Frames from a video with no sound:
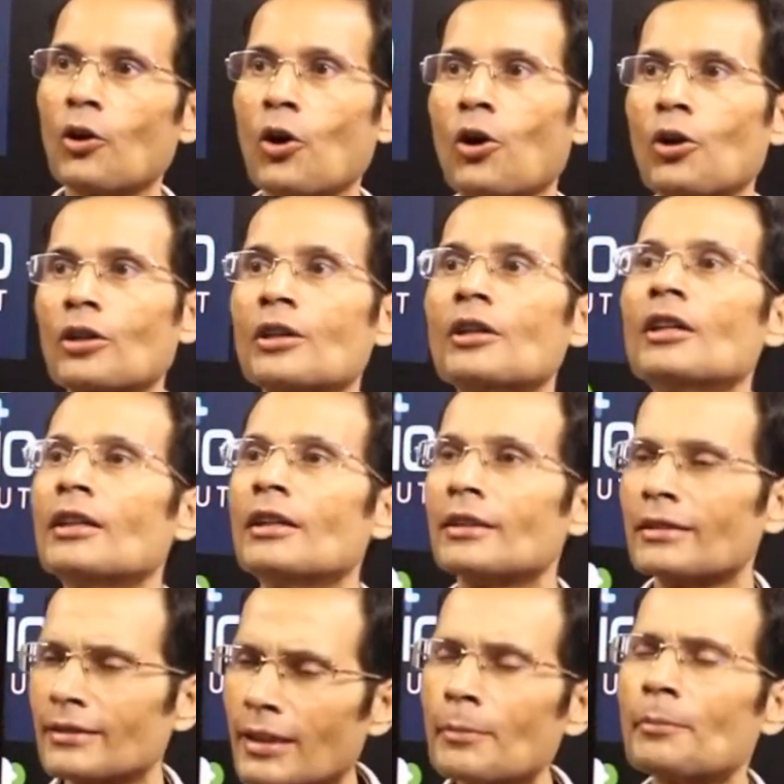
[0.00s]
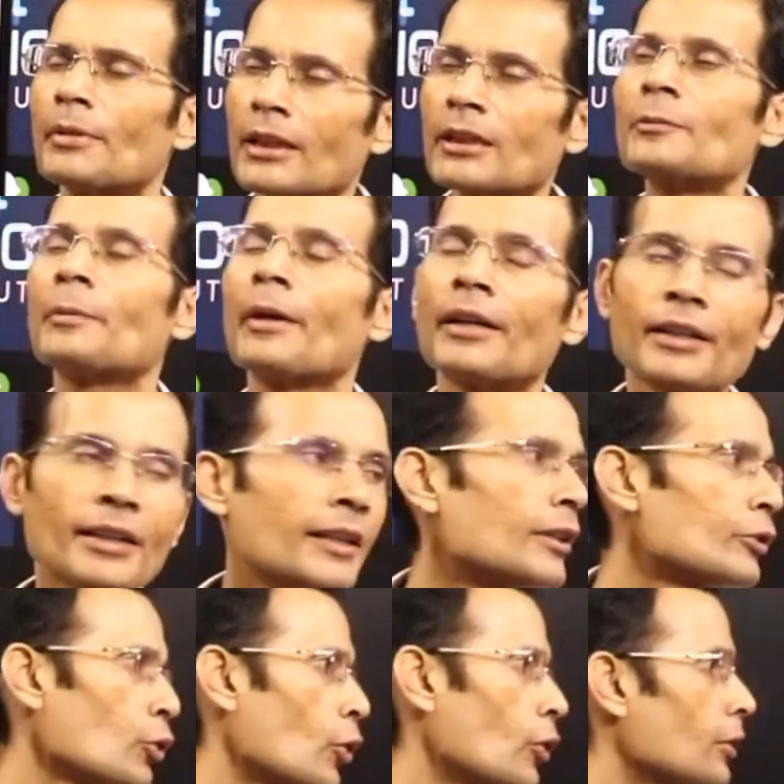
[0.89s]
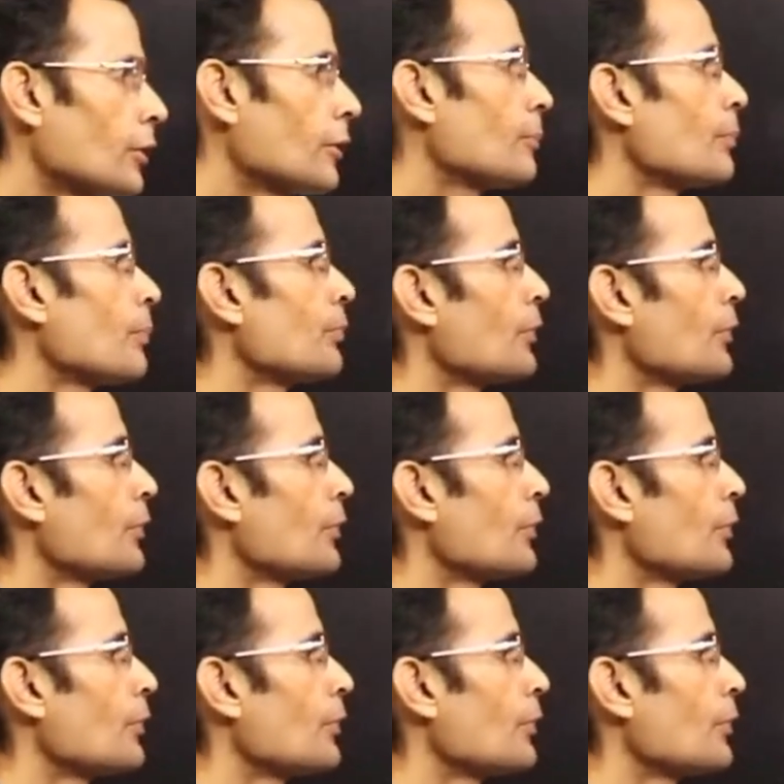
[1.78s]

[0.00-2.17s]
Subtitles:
or some respiratory disorder.